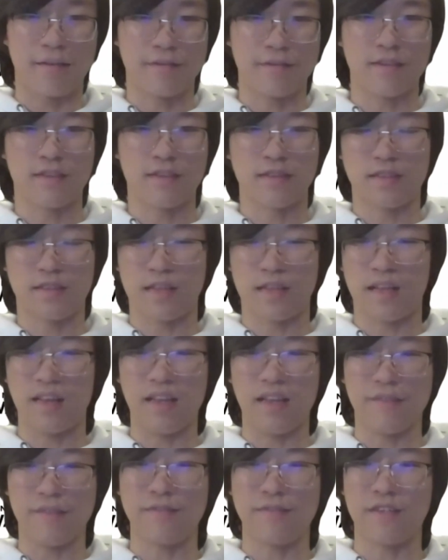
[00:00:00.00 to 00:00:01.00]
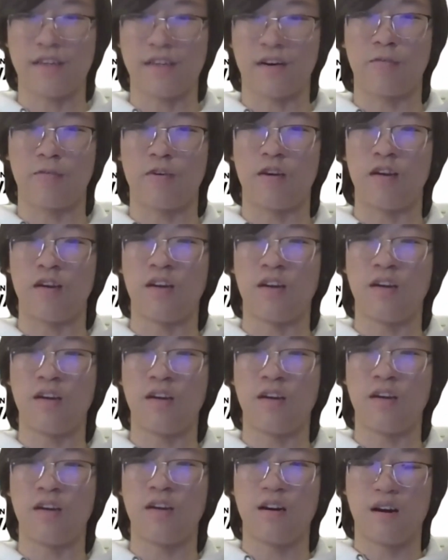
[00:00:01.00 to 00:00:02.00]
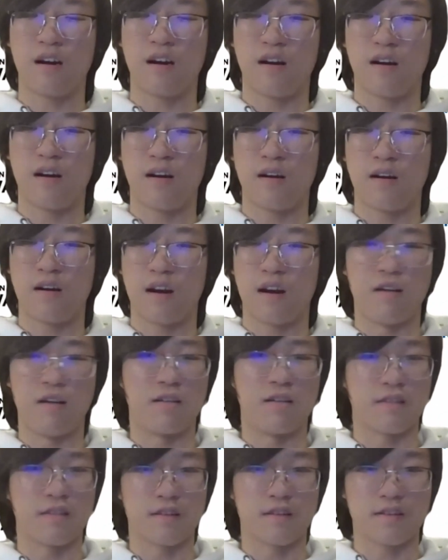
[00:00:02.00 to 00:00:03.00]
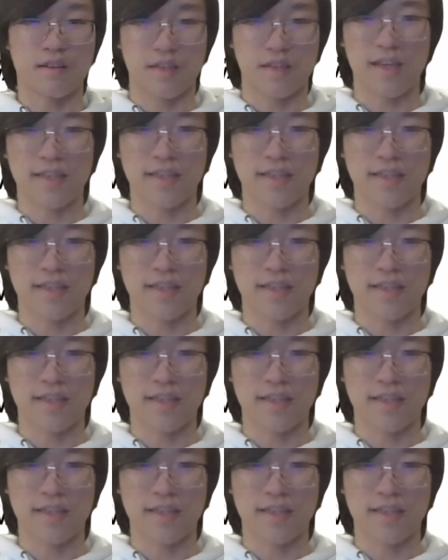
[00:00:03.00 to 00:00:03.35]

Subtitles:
that lives in our earth. It's